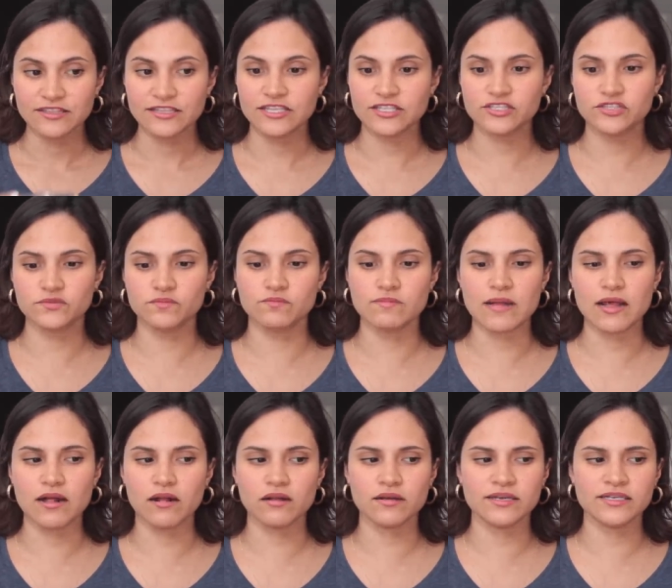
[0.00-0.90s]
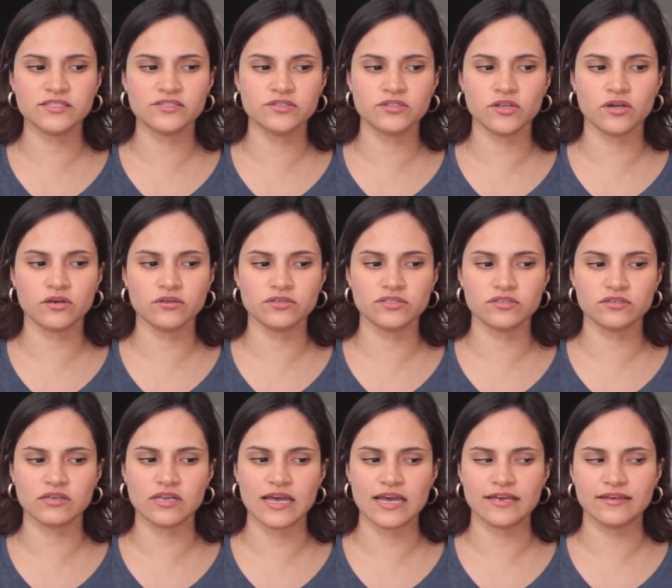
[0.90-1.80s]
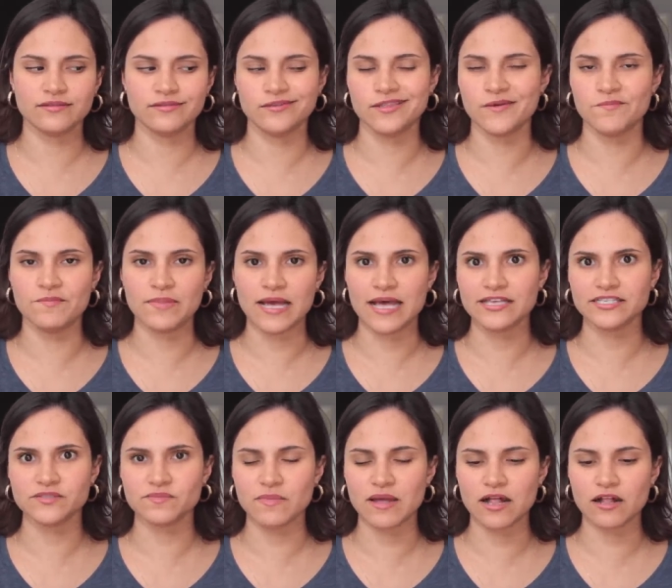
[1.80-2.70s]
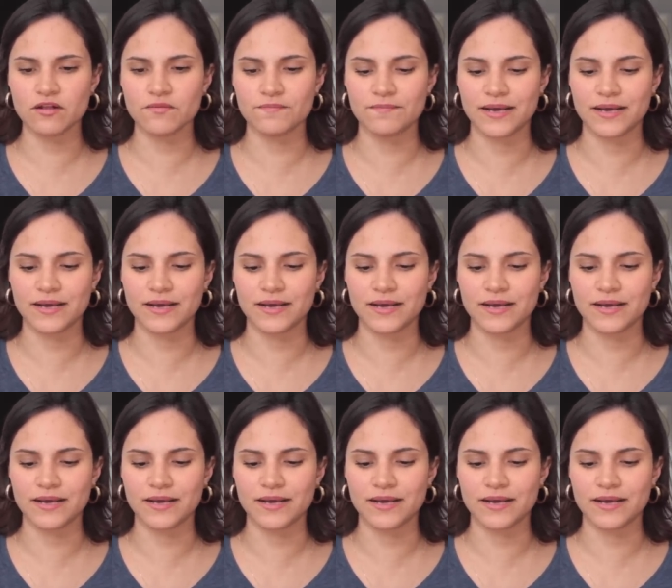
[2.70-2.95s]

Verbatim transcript: The smell is not like the best smell,